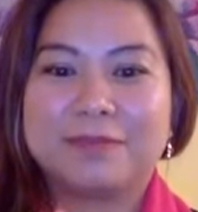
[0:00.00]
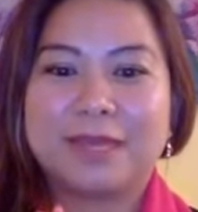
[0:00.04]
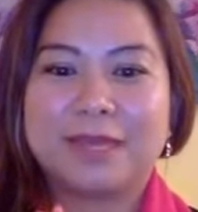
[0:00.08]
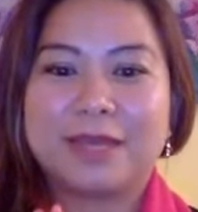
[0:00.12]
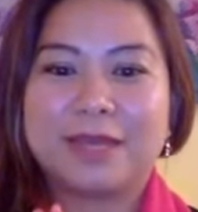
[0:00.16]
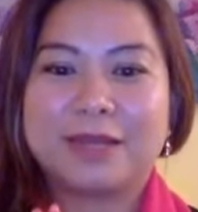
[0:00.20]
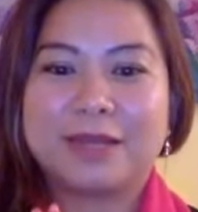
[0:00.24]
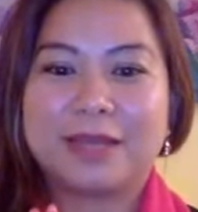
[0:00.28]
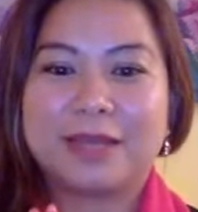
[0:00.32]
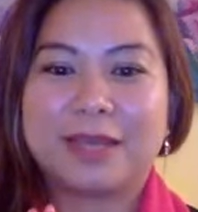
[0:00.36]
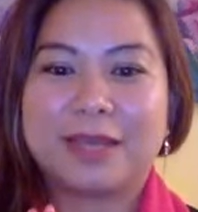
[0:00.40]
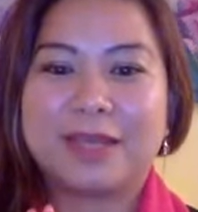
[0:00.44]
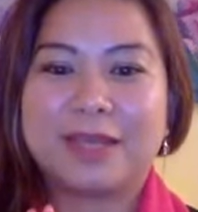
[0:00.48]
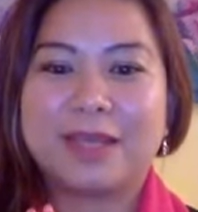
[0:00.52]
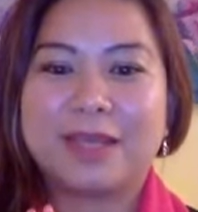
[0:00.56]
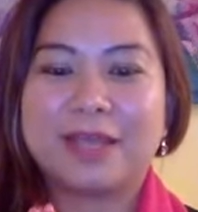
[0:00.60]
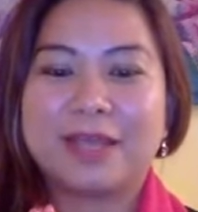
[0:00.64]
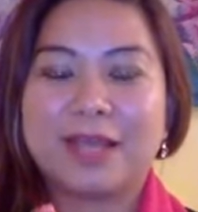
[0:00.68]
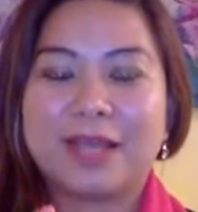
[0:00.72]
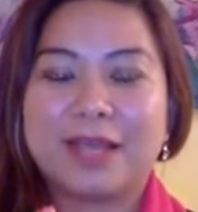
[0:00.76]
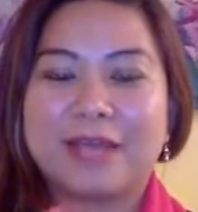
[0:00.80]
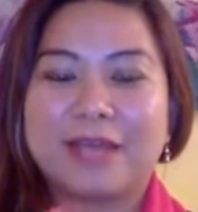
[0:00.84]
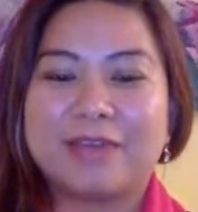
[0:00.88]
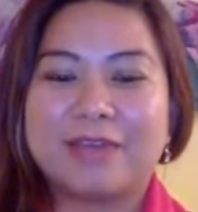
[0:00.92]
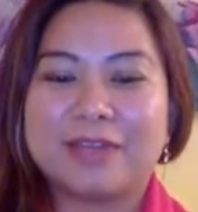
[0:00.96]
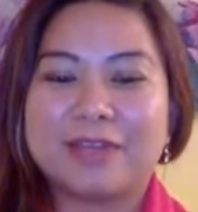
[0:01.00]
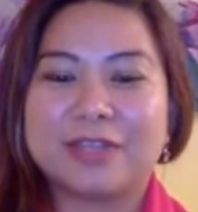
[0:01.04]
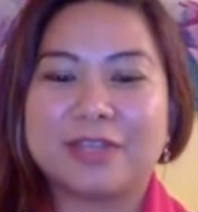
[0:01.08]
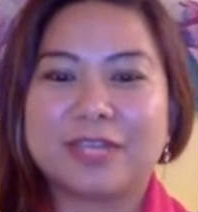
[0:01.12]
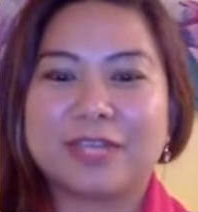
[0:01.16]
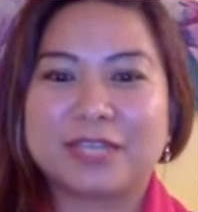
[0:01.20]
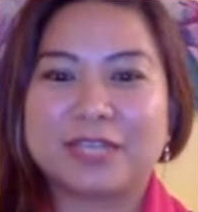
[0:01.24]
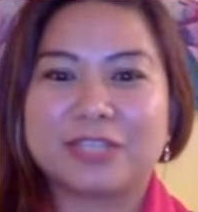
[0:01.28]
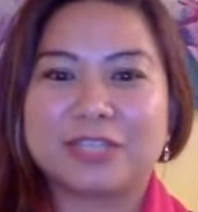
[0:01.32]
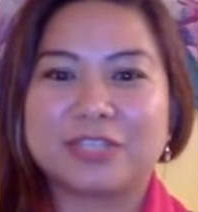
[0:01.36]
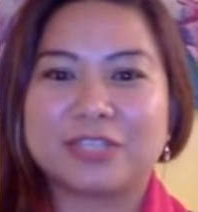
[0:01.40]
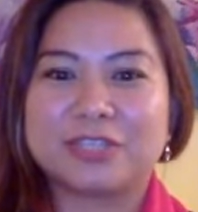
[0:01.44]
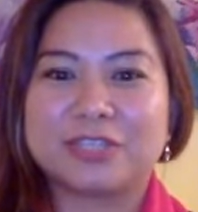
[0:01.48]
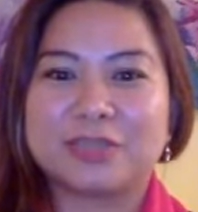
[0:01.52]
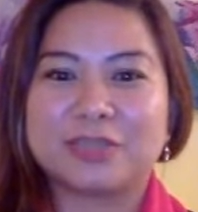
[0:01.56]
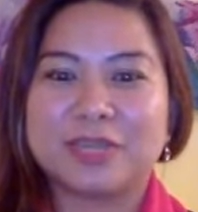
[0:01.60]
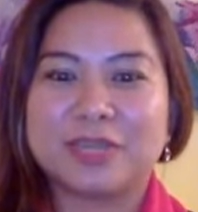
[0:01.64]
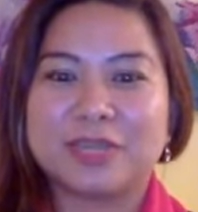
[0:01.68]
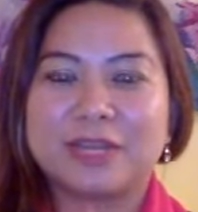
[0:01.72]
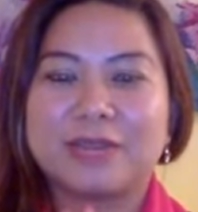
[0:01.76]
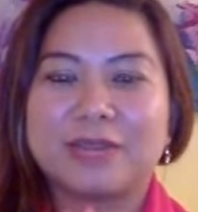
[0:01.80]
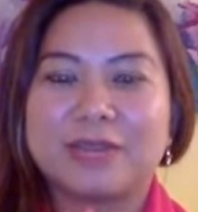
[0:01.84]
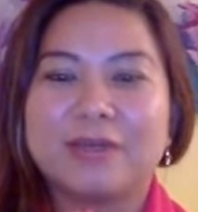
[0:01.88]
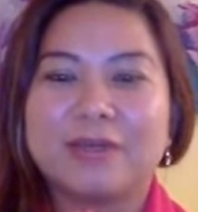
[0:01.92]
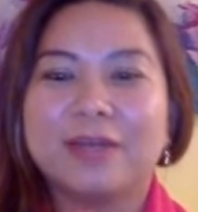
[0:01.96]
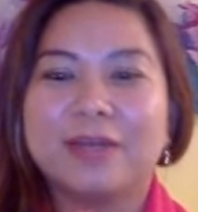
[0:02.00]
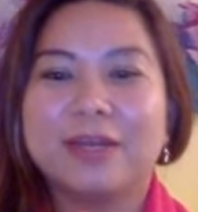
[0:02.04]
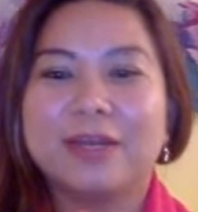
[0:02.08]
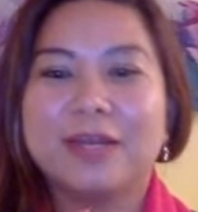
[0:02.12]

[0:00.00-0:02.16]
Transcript: Okay, I have it in the kitchen right now.